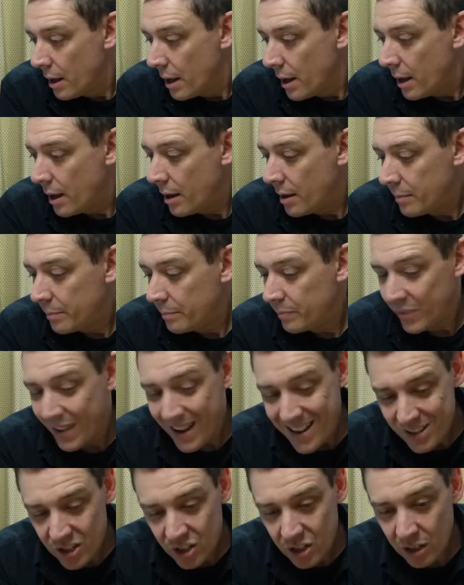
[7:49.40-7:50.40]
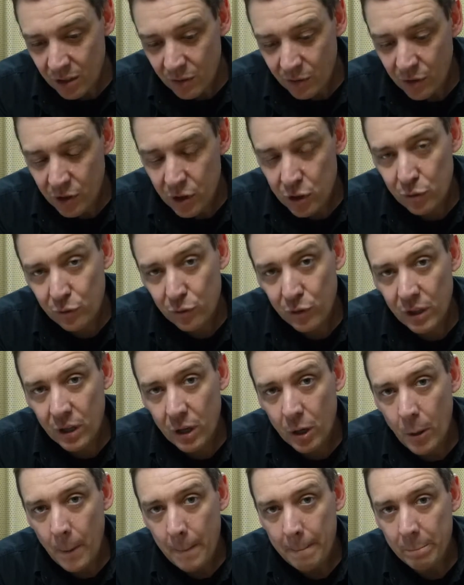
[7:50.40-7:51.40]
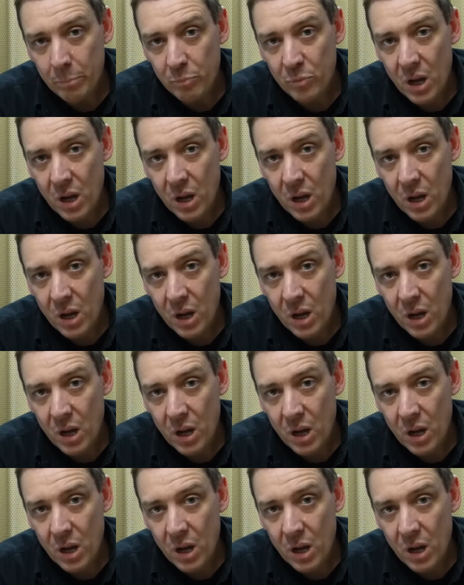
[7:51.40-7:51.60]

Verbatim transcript: That's it for this video.